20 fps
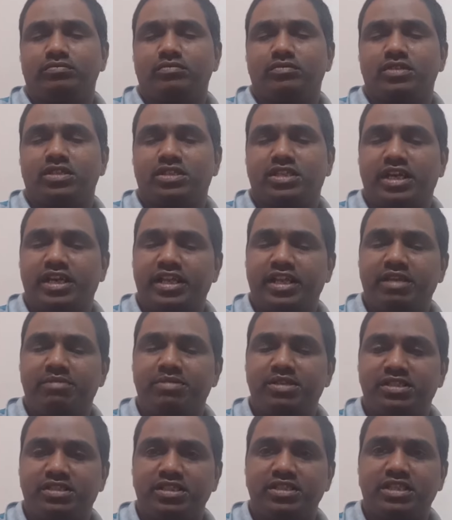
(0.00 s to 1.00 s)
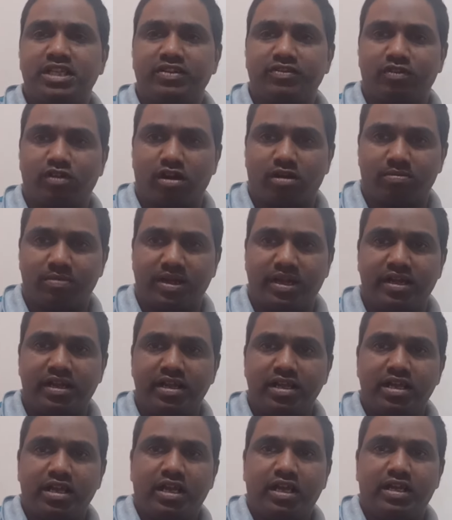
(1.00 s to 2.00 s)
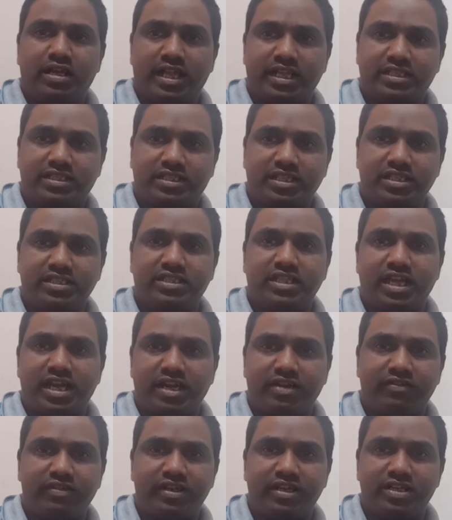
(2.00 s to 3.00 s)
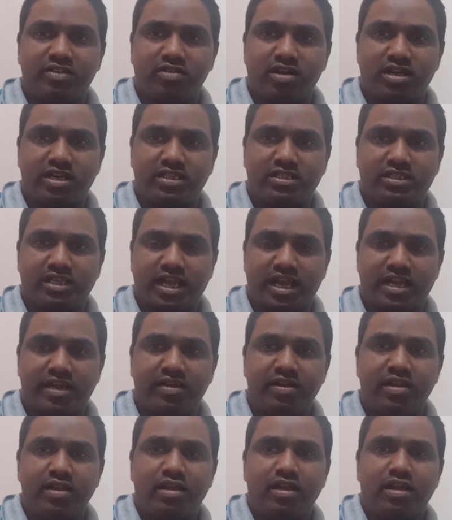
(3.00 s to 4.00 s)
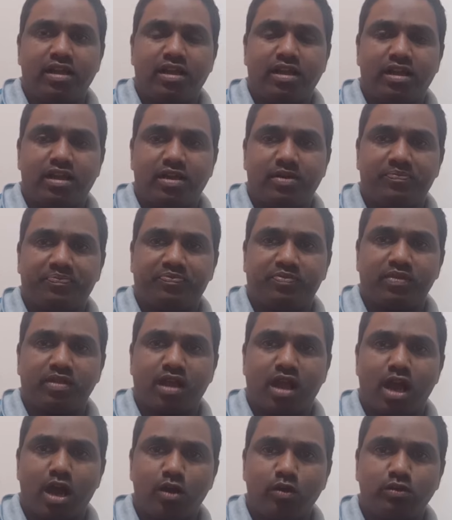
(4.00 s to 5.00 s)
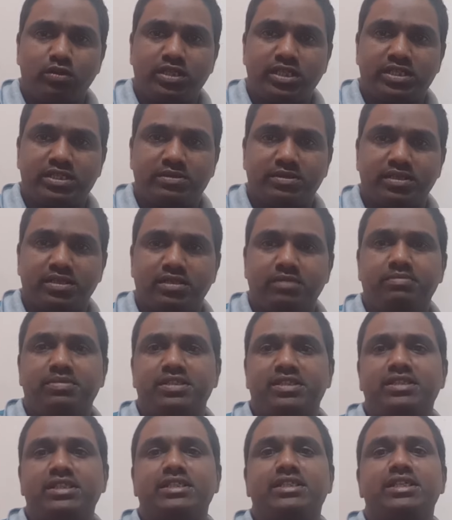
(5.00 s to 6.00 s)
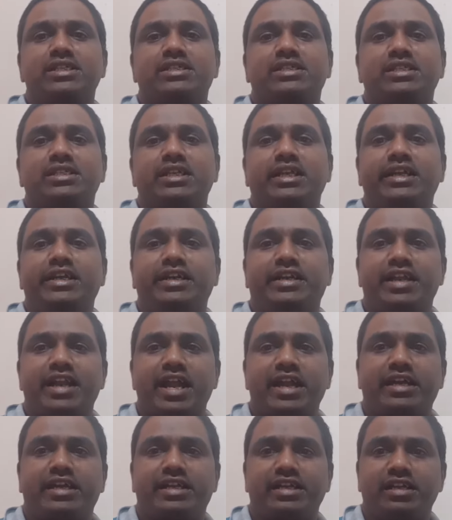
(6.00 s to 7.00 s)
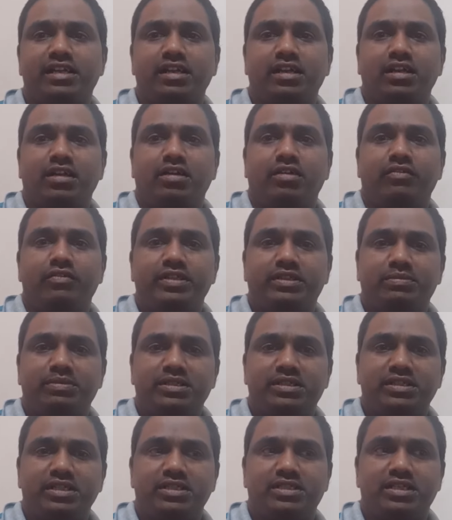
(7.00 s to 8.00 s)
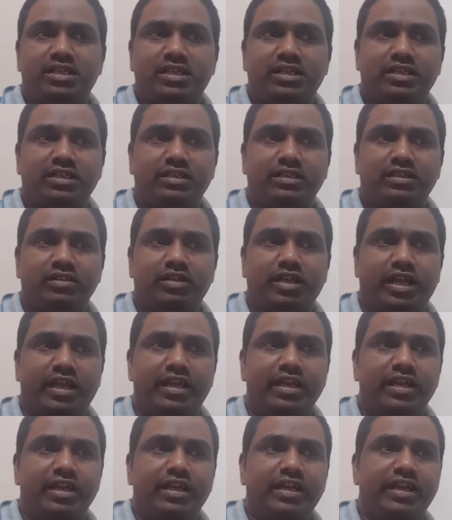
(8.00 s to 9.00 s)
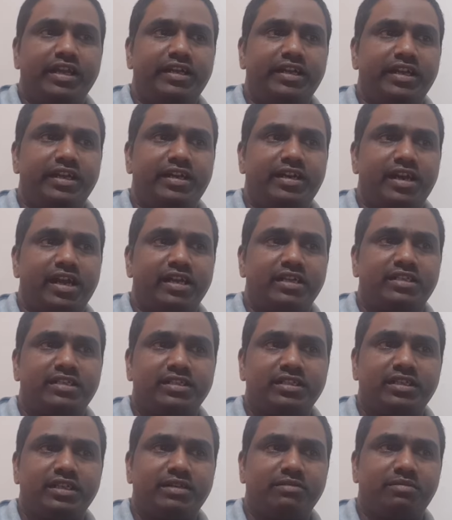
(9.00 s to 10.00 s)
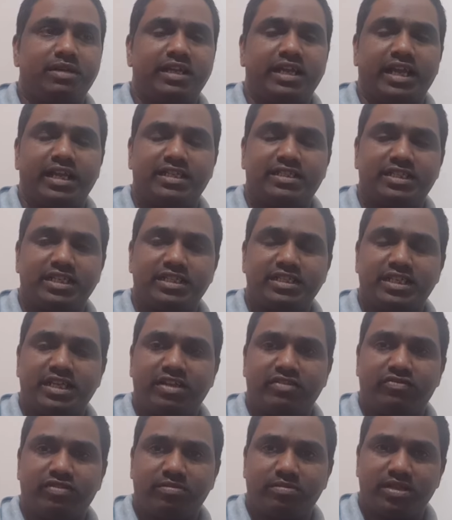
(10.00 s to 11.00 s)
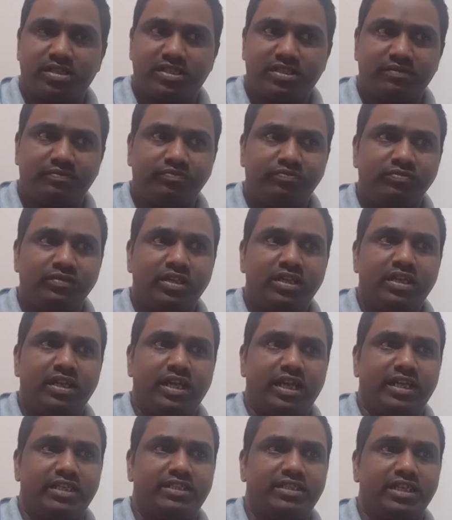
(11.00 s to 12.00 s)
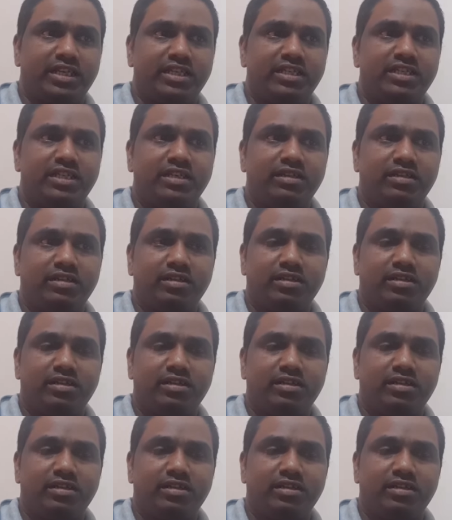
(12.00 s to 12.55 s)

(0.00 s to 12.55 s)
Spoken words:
studying business environment. Next is that we need to understand how these businesses interact with business. Okay, it interacts by exchanging information, exchanging